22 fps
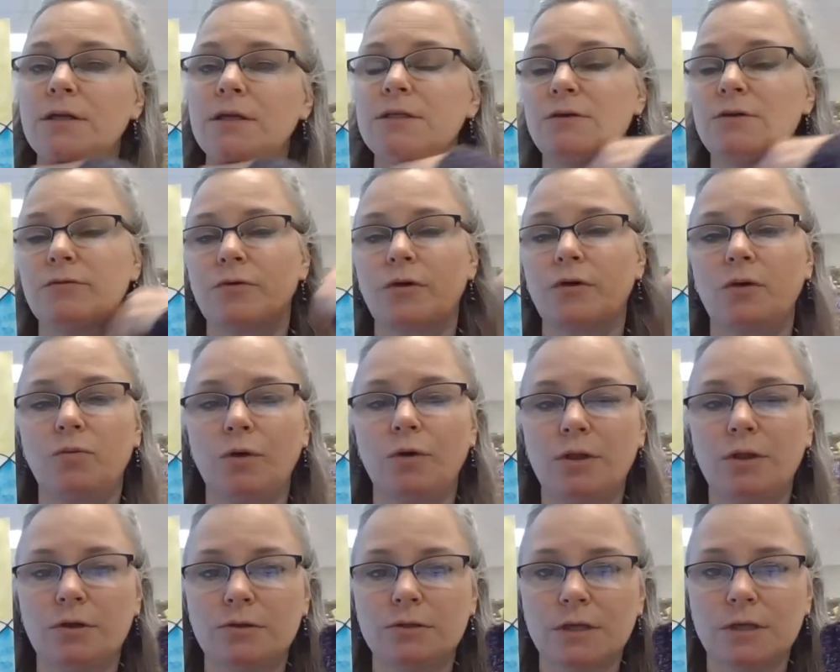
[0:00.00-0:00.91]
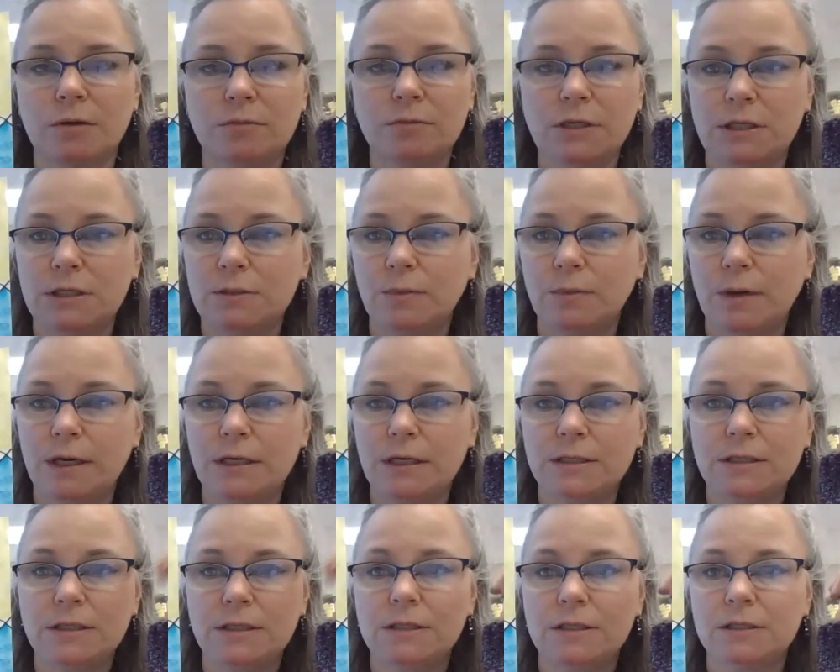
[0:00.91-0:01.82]
different with those empty
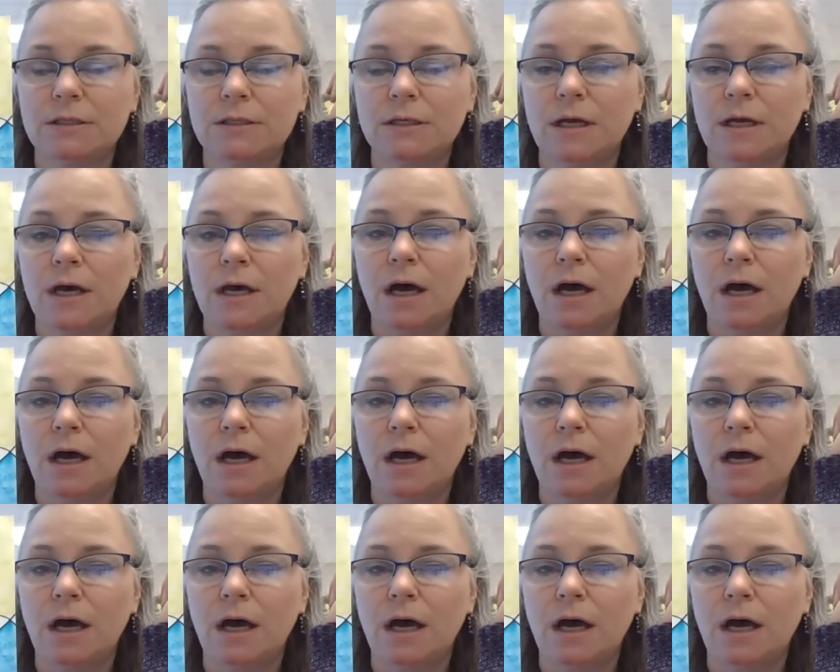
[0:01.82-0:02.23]
spaces,